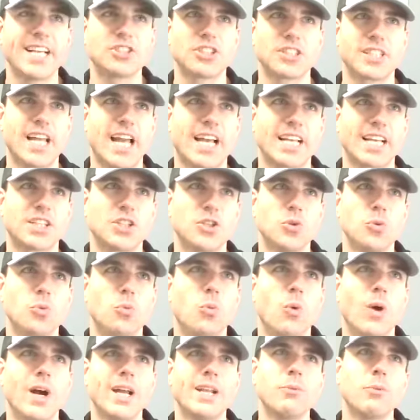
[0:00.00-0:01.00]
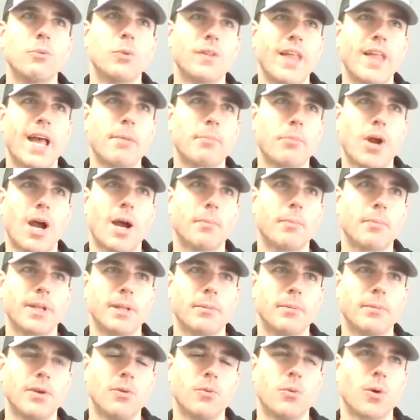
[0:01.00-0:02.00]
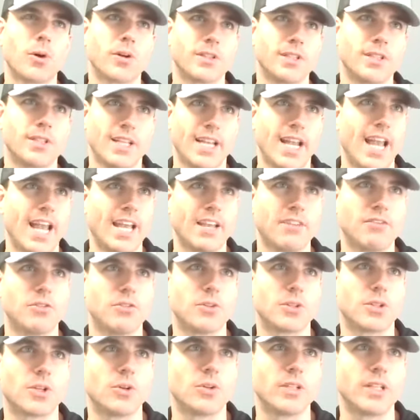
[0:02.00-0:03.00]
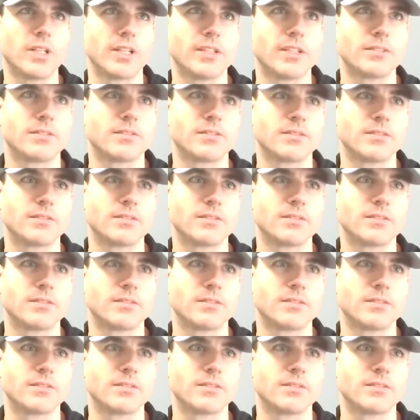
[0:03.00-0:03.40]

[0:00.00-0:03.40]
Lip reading: just ask you, what would that property be worth today if you sold it?